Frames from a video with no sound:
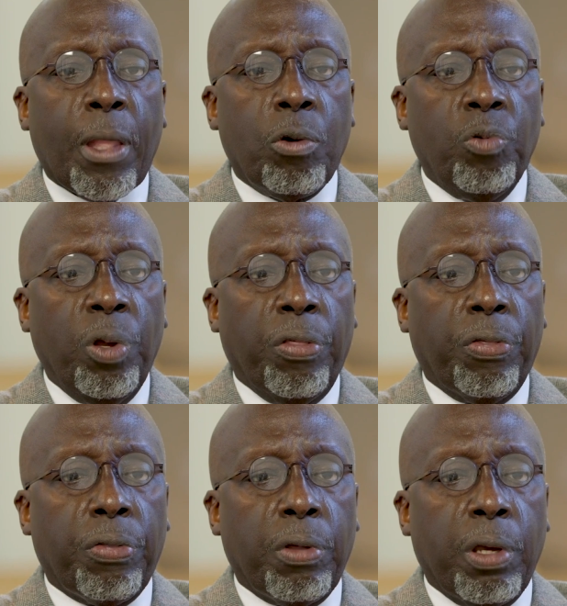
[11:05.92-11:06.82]

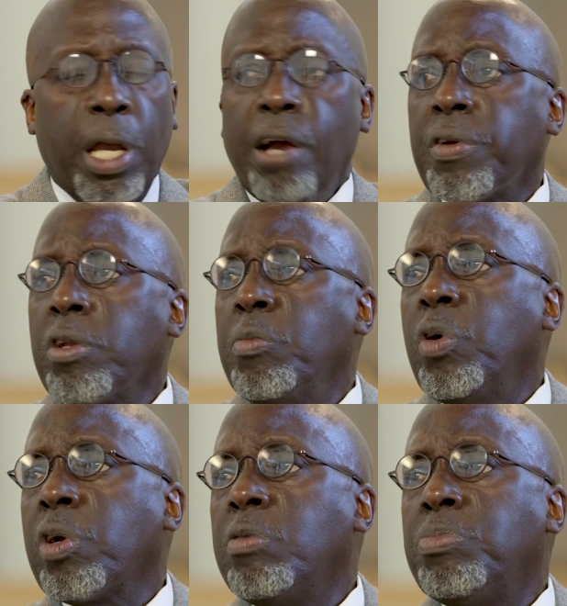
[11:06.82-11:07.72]
with African
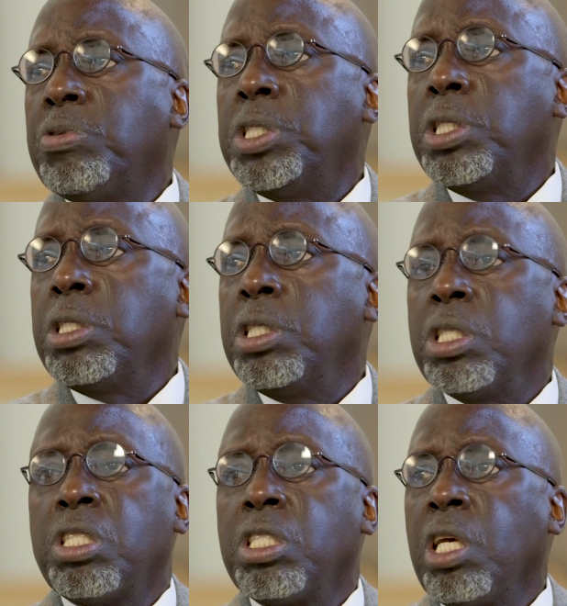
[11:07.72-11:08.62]
American preaching
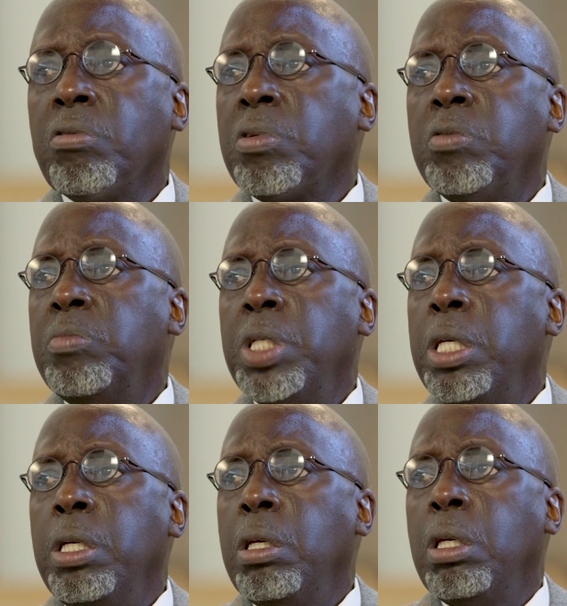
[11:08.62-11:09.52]
just settled in
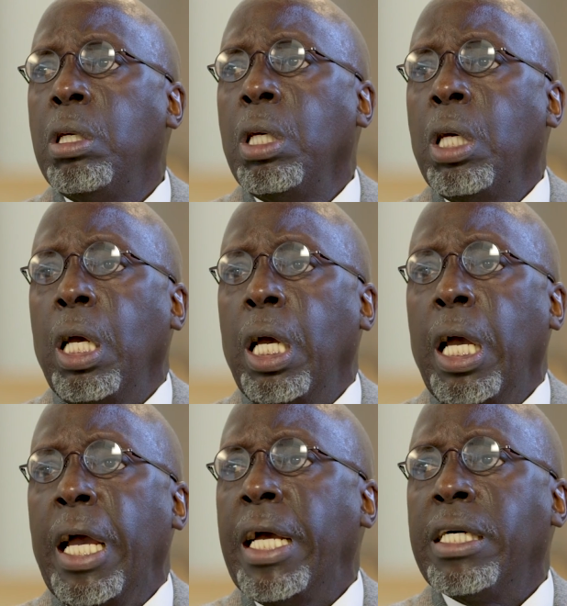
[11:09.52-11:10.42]
me
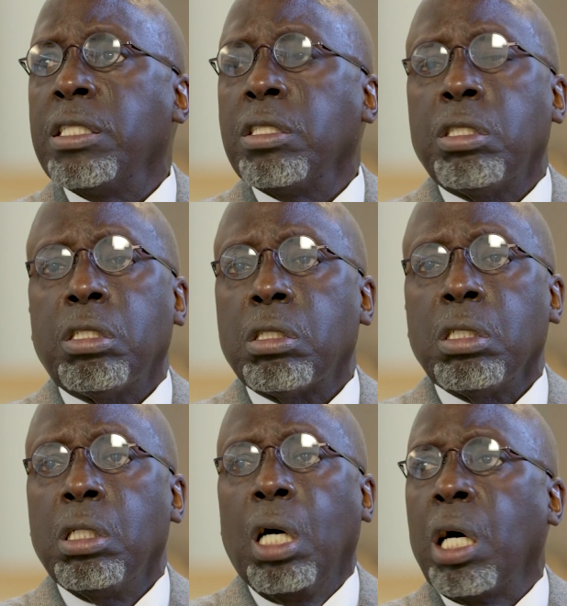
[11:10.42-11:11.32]
as
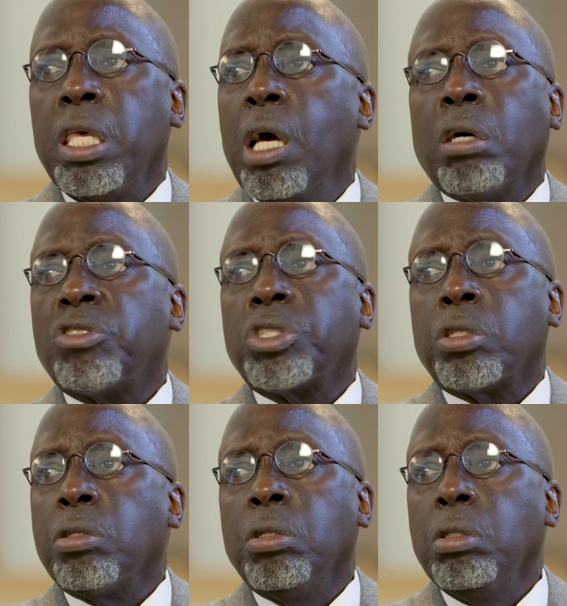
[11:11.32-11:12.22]
a
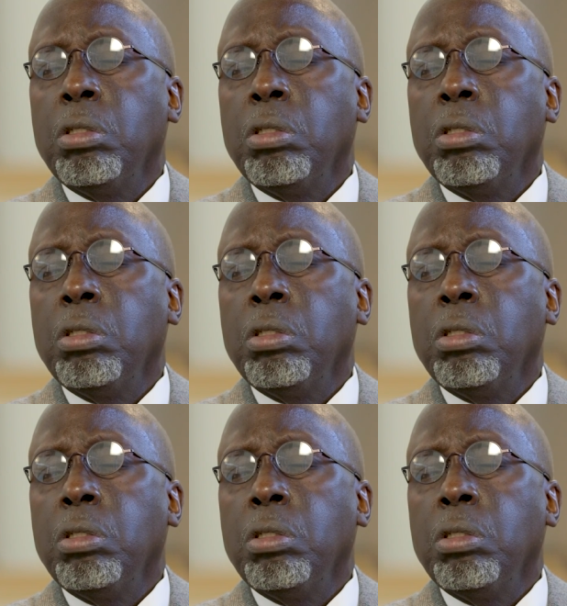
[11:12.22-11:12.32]
youngster.